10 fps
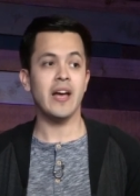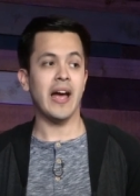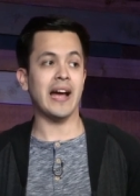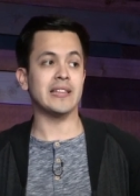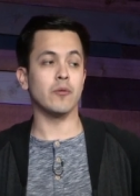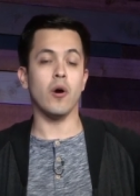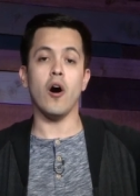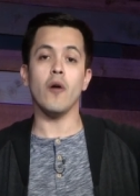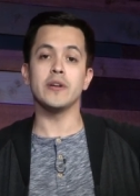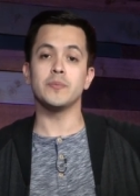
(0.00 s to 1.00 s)
and there will
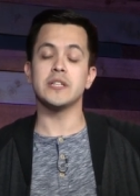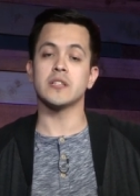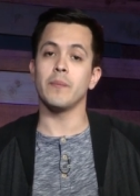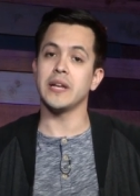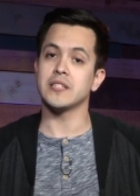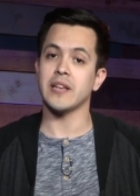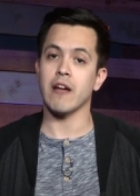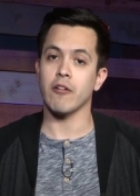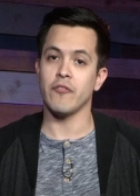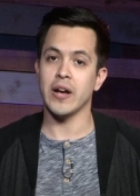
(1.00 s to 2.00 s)
always be somebody
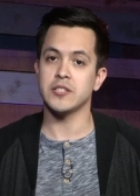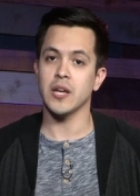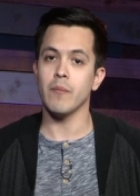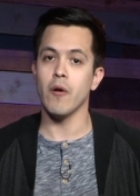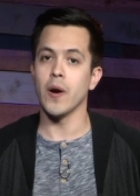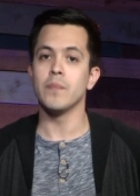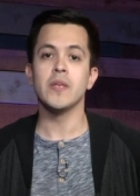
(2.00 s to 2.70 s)
sacrificing more.